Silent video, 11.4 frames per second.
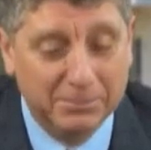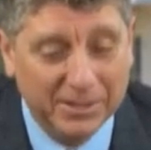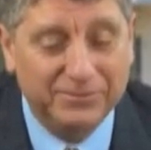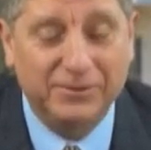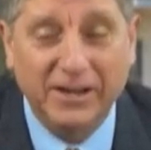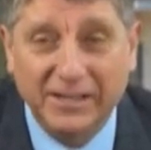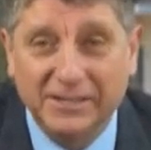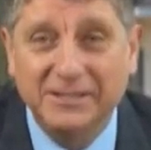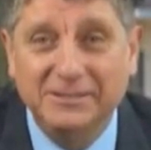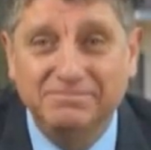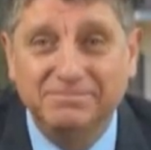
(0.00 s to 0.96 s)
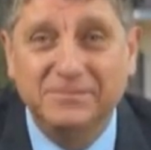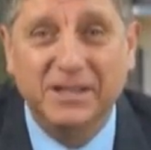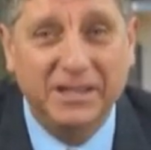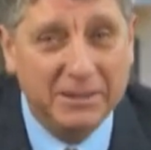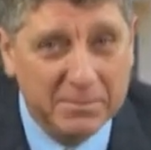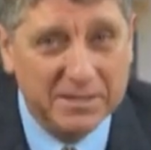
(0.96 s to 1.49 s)
But frankly,
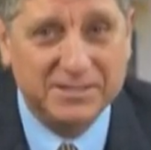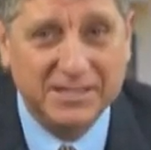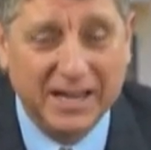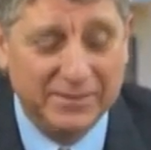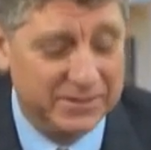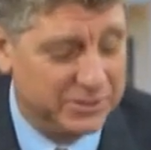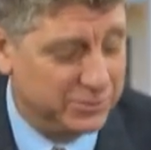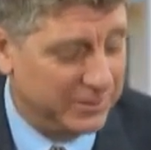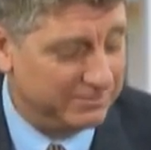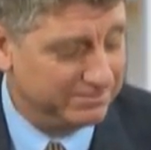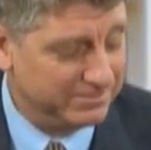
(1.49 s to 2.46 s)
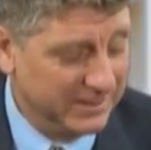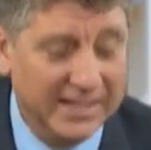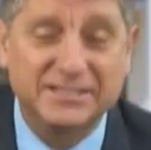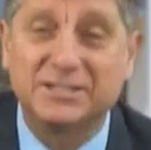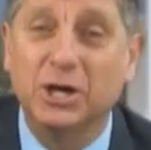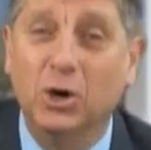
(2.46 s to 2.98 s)
he missed it on this one.
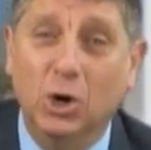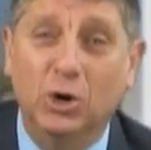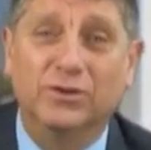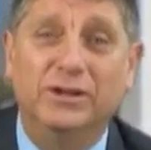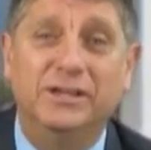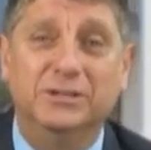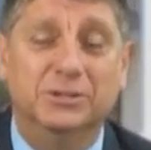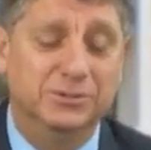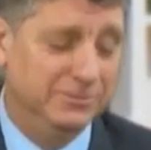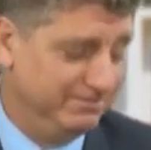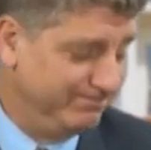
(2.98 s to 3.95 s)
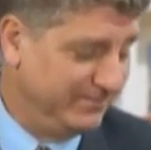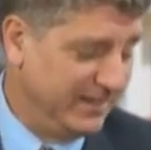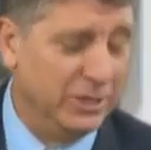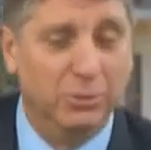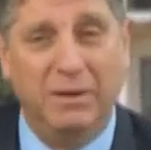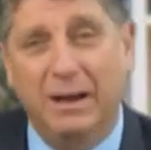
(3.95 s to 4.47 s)
Let's go over Hitler
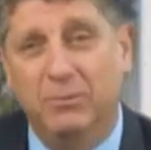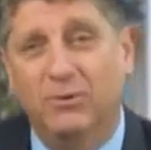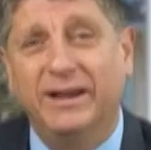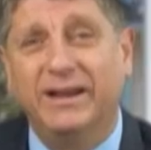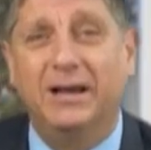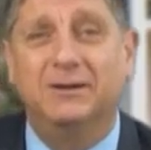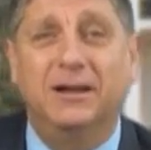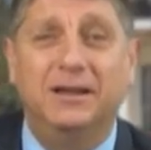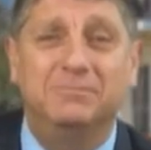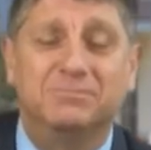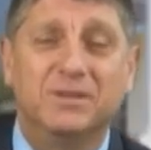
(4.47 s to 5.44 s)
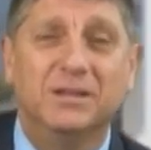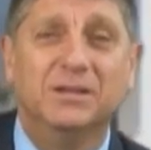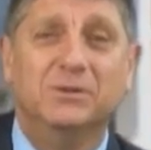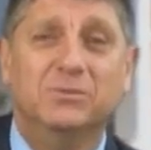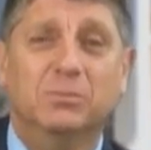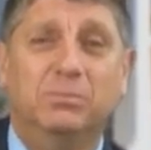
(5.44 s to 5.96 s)
and Obama right now, all right?
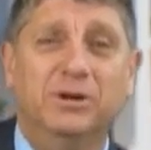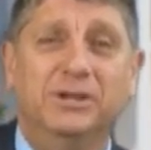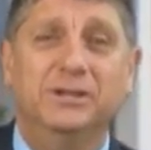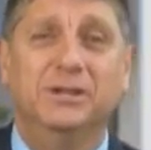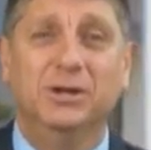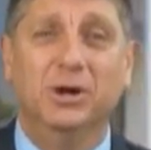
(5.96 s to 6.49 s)
We'll put